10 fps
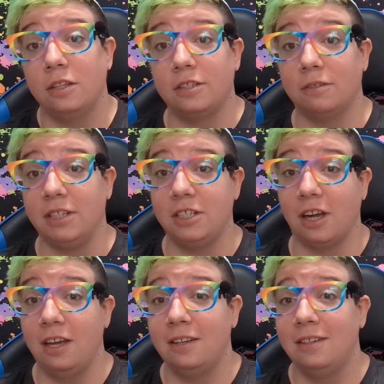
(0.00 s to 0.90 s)
the
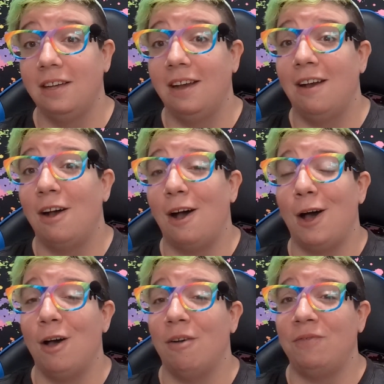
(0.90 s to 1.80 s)
screenshot
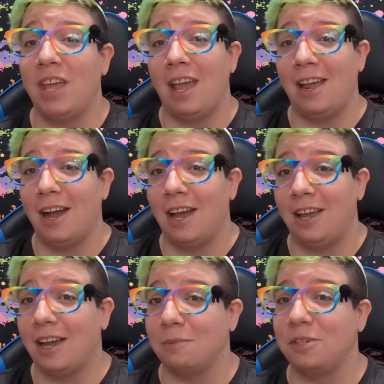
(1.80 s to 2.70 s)
of the
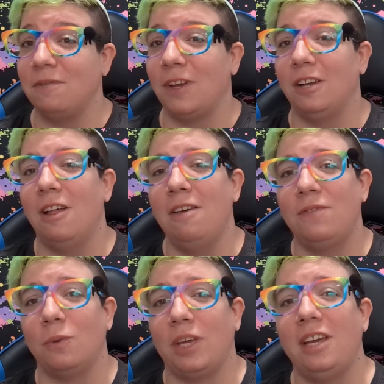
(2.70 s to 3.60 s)
AI caption fail
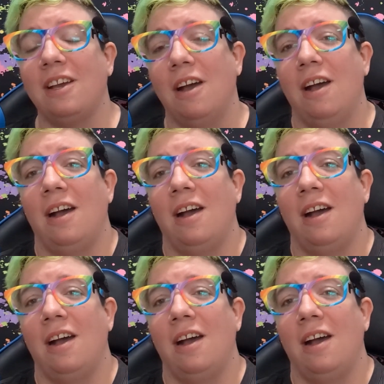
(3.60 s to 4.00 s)
of the week.